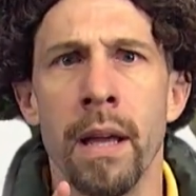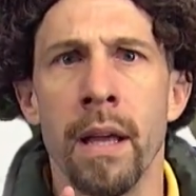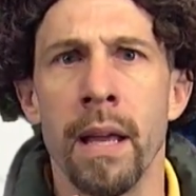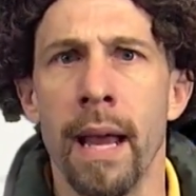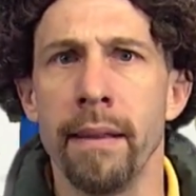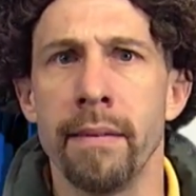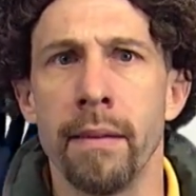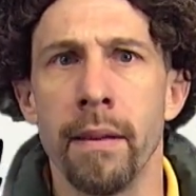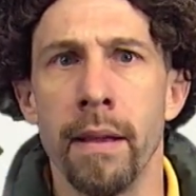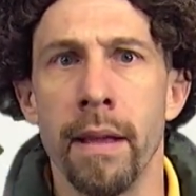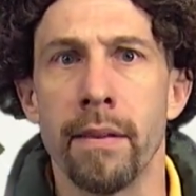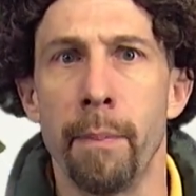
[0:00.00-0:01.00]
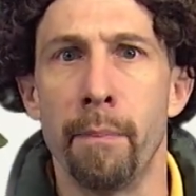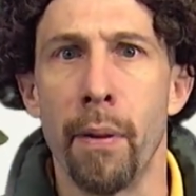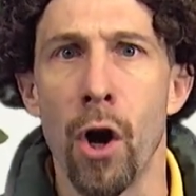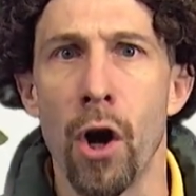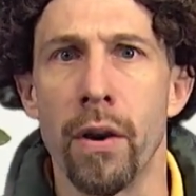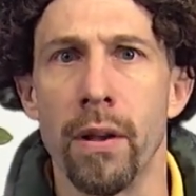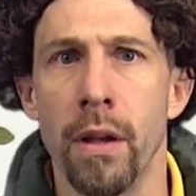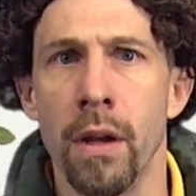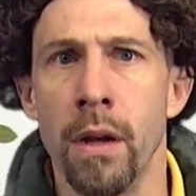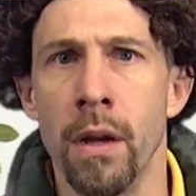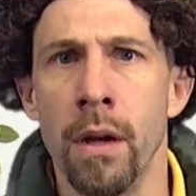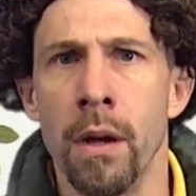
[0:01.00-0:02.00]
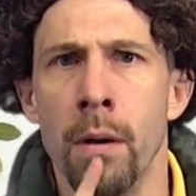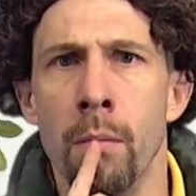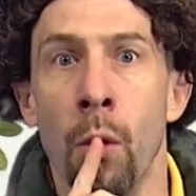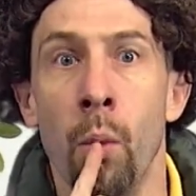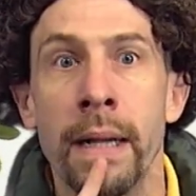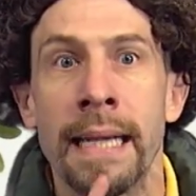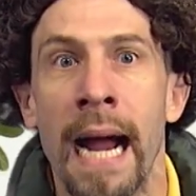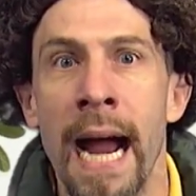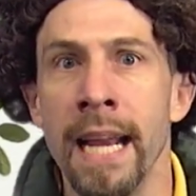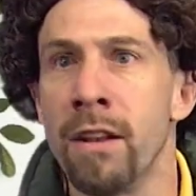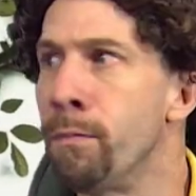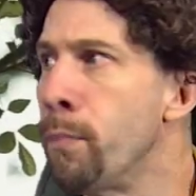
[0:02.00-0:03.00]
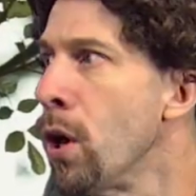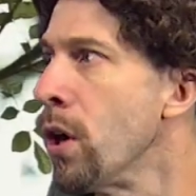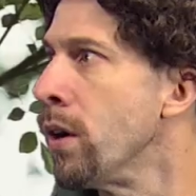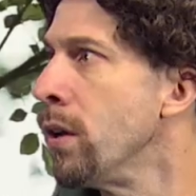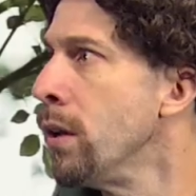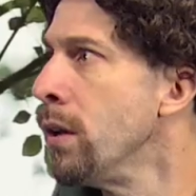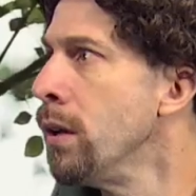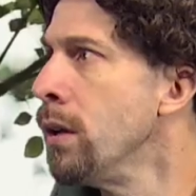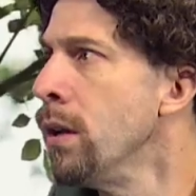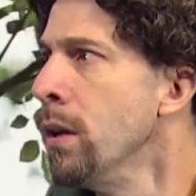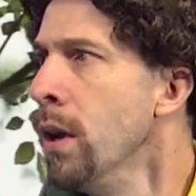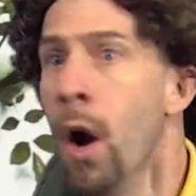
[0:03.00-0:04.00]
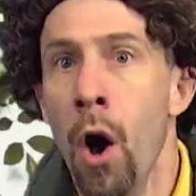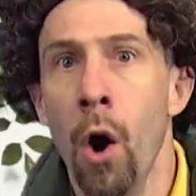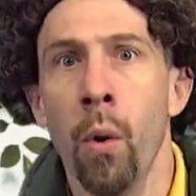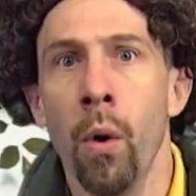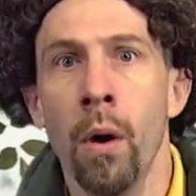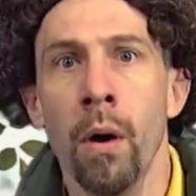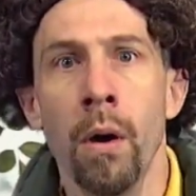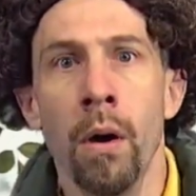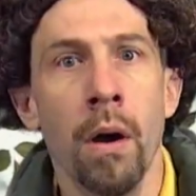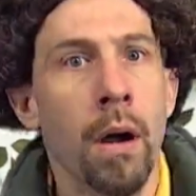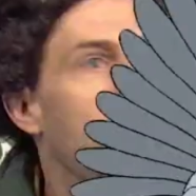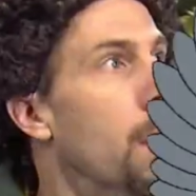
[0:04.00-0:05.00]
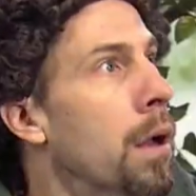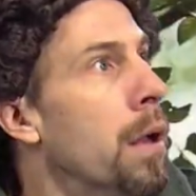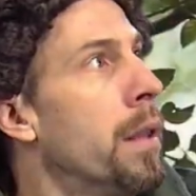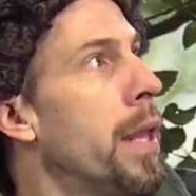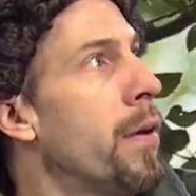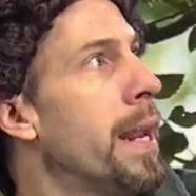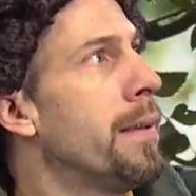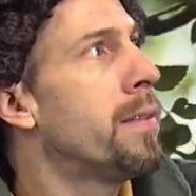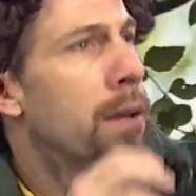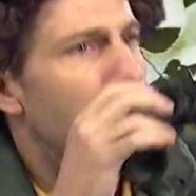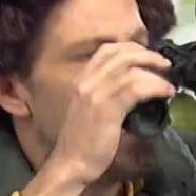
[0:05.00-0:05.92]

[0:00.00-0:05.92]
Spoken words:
Yes, it's a bird. But what kind of bird? Oh, there it is.